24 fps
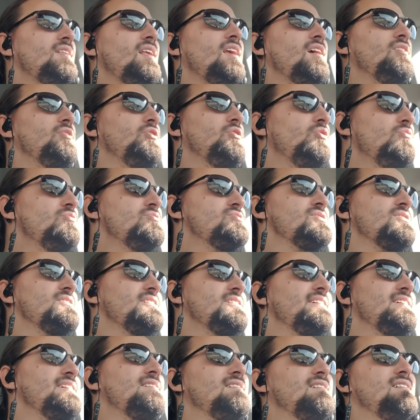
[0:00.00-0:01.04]

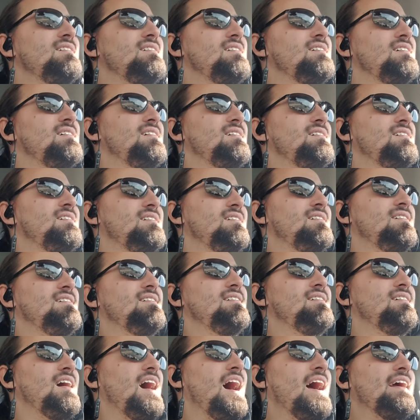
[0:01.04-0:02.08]
usually,
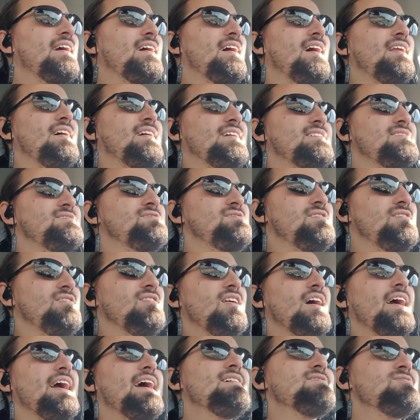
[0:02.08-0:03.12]
I kind of consider,
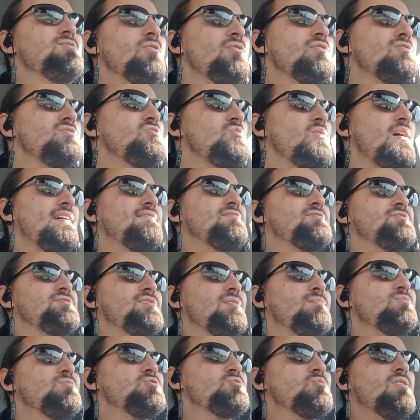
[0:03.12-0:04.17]
like, as long as you have
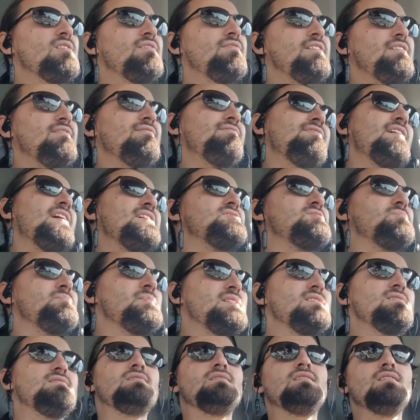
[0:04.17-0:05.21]
some sort of
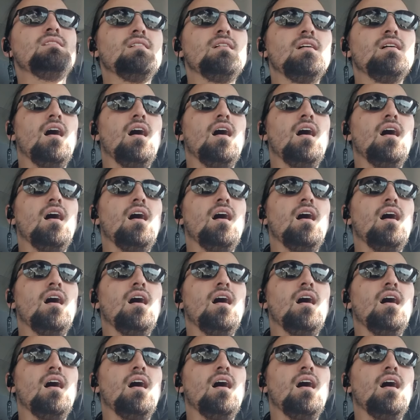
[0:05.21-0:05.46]
investment